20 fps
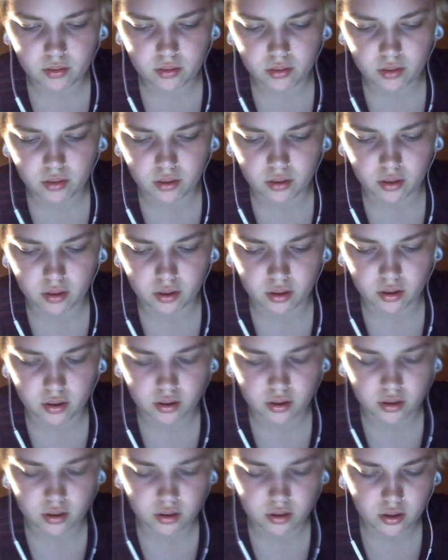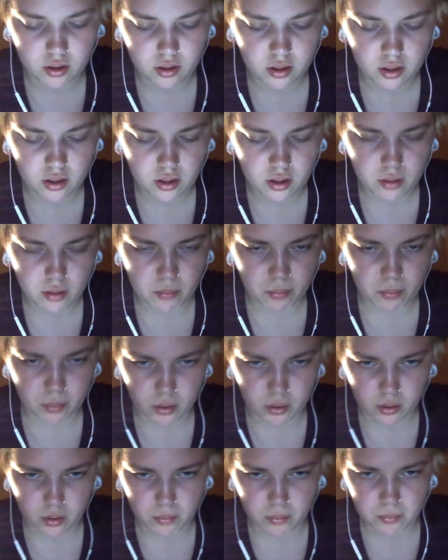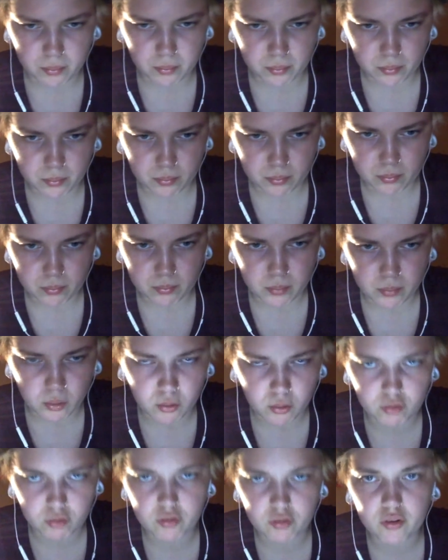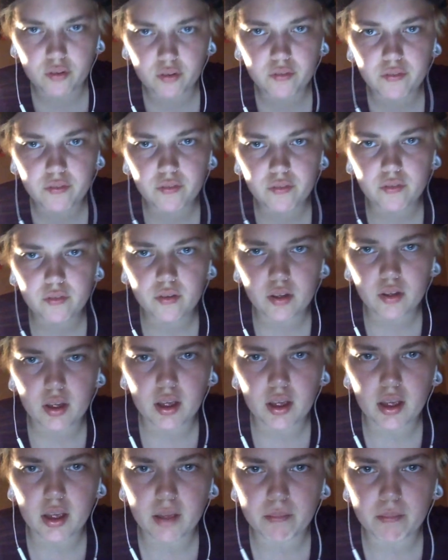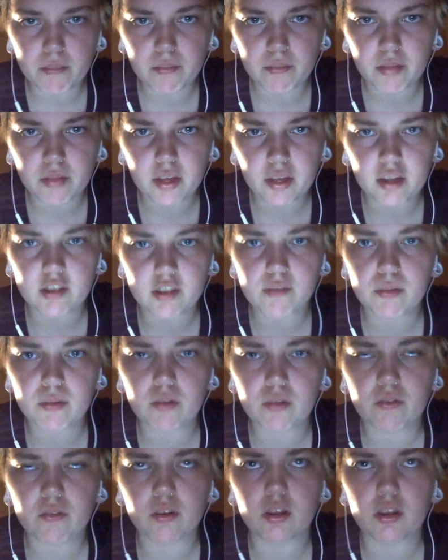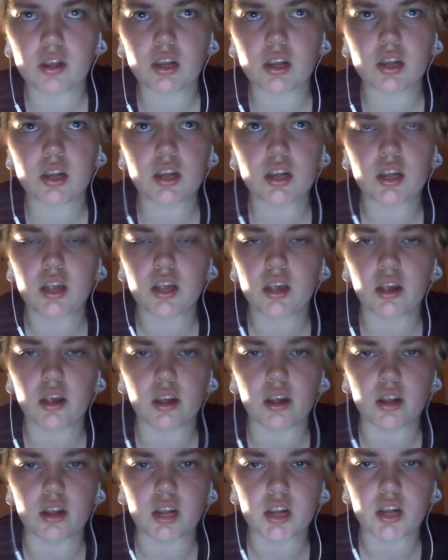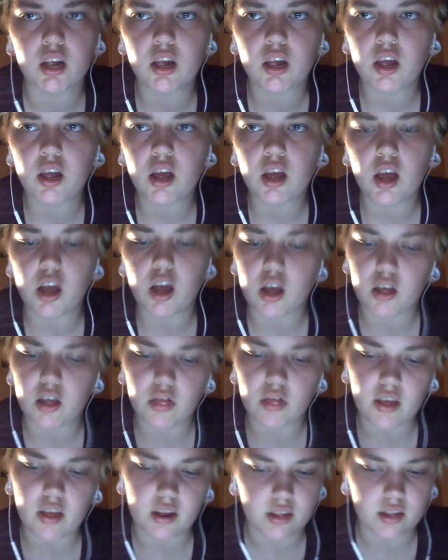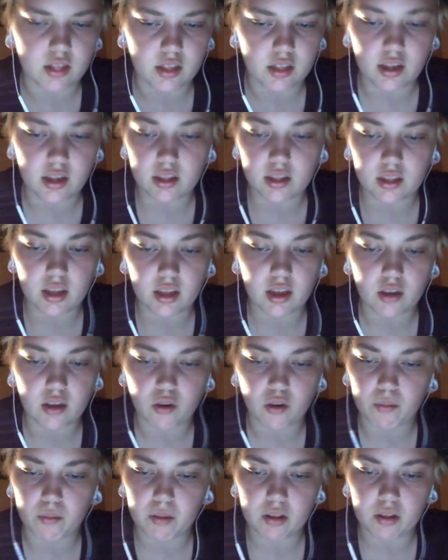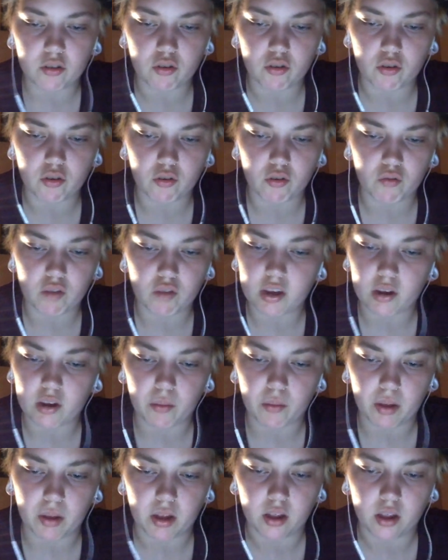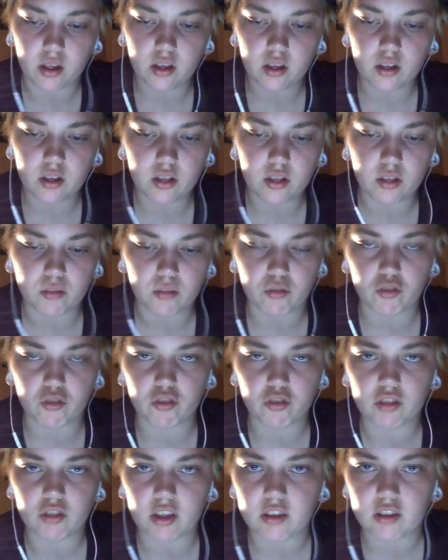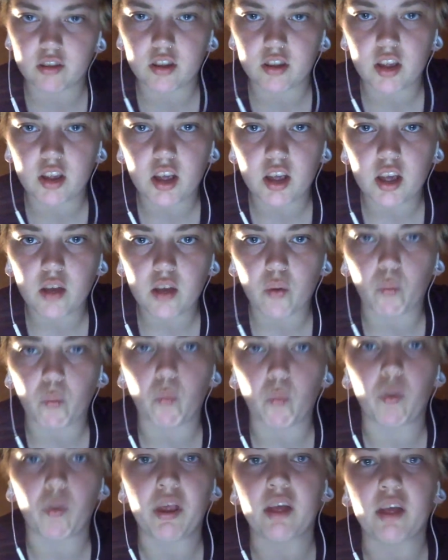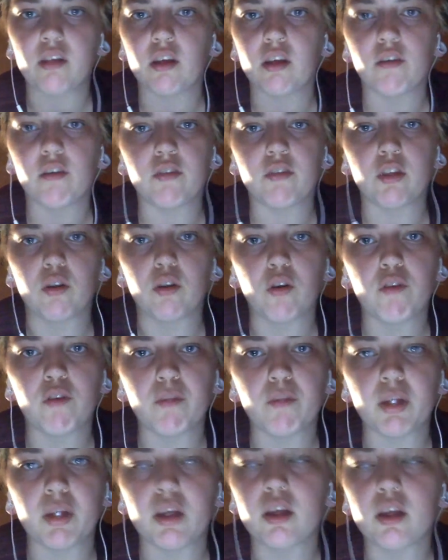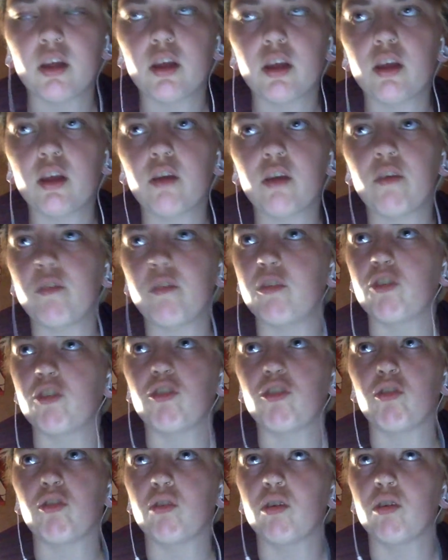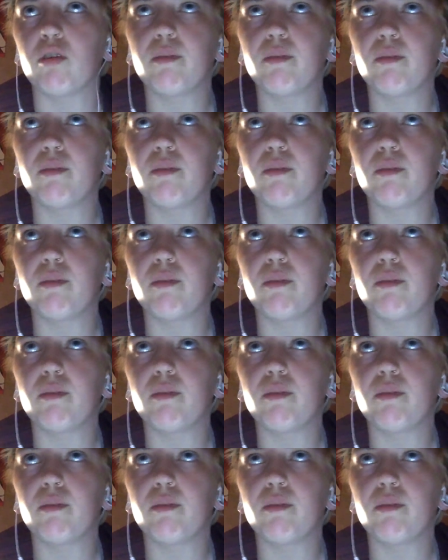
Yeah, but positive things I've been feeling since tea is that day I got my shot right away. There was just this weight lifted off me, for sure.